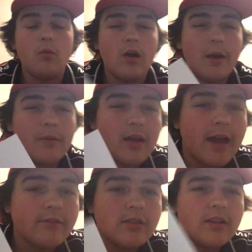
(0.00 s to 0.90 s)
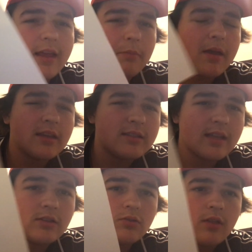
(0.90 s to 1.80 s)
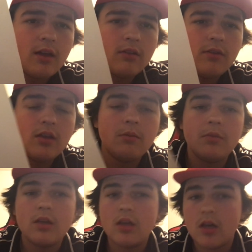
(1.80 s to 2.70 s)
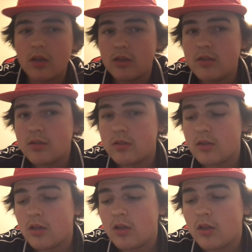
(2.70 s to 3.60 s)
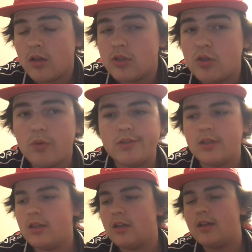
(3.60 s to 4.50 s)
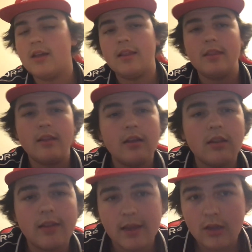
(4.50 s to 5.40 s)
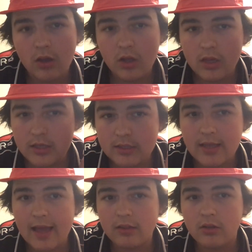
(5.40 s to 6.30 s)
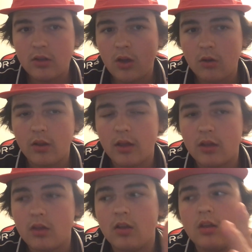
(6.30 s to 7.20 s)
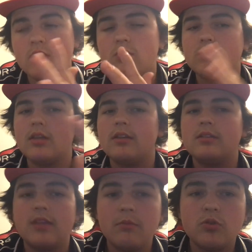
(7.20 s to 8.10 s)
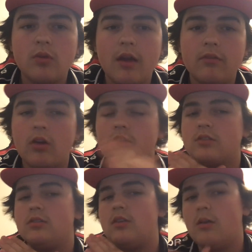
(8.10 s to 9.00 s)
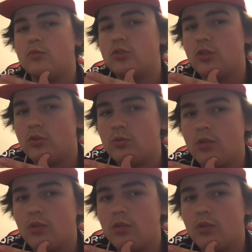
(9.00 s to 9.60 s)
I'm going to have to like make a stencil out of it because she wants it like exactly on like, she wants like the same giraffe on the same shoe.